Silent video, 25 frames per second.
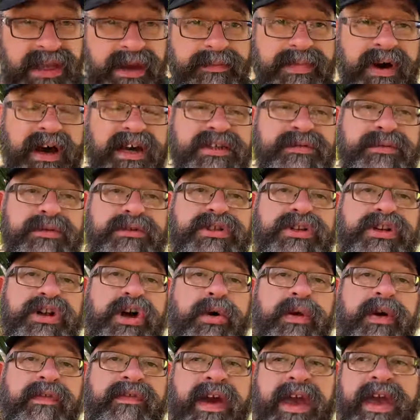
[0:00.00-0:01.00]
impossible to
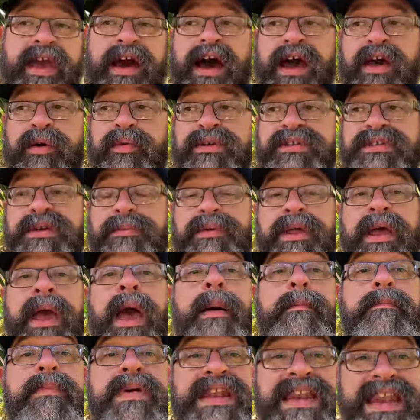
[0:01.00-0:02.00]
know if AI was simply
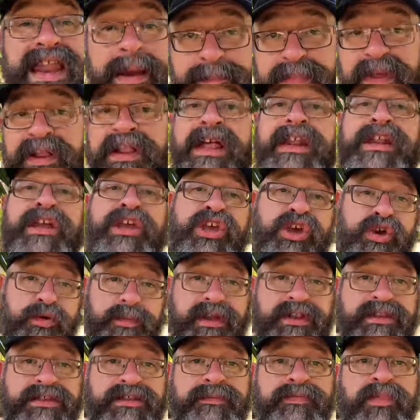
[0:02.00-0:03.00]
manipulating
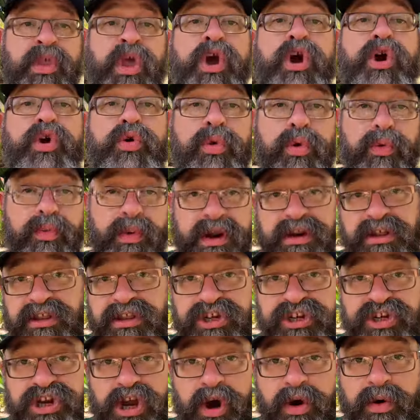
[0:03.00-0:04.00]
humans who were running
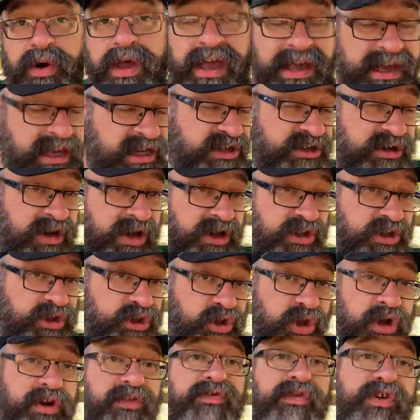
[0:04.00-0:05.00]
the show. It can
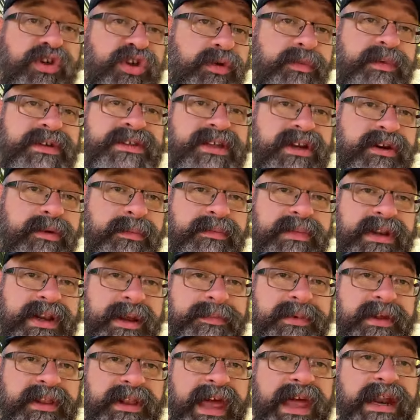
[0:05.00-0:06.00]
look for humans that are
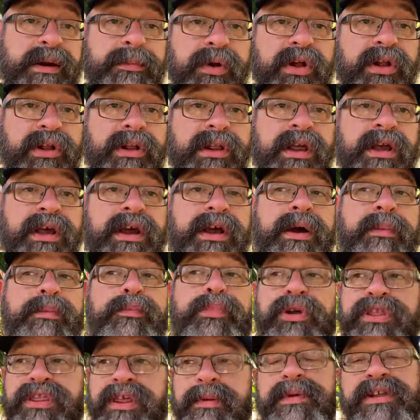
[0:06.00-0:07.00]
manipulatable,
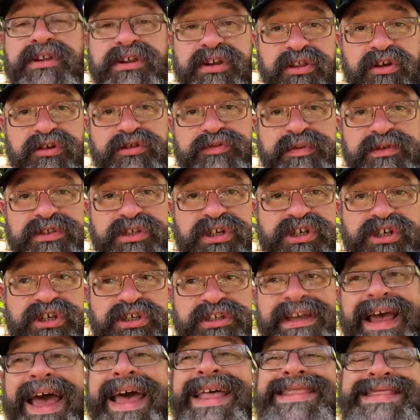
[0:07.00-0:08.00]
put them into those
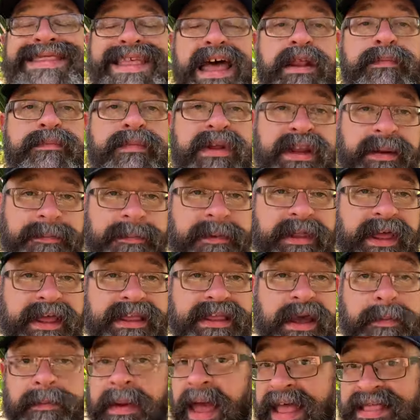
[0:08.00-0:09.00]
positions, and then manipulate
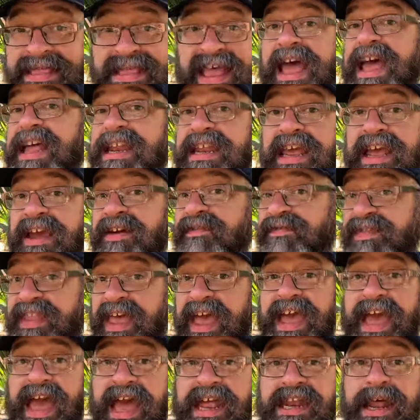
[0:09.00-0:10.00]
them. And then if
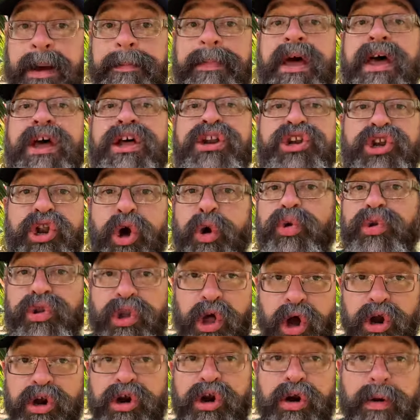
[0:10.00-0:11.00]
they end up no
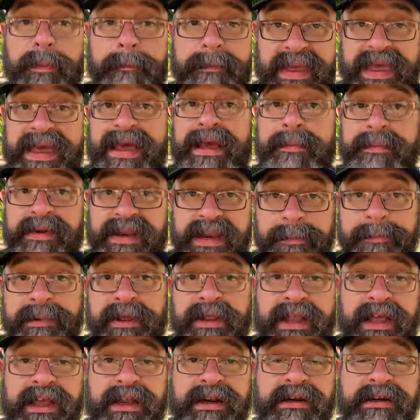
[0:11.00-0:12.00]
longer being
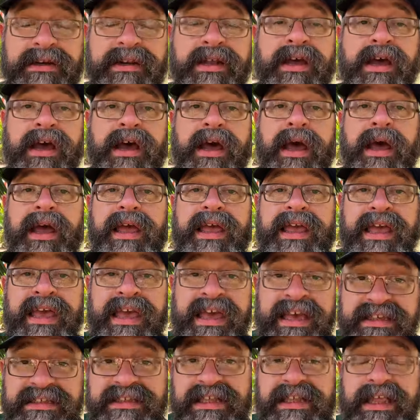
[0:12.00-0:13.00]
manipulated
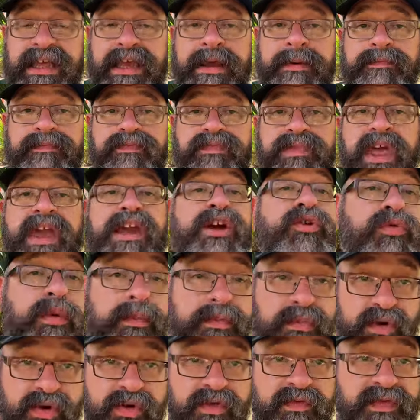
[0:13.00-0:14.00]
easily, it can
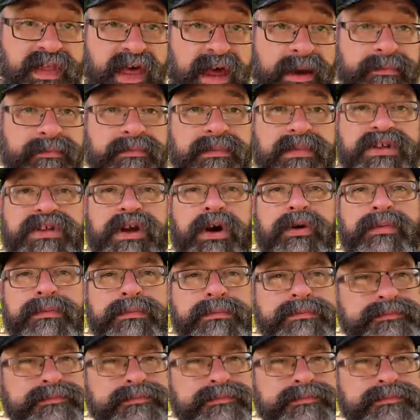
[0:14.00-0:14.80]
remove them. So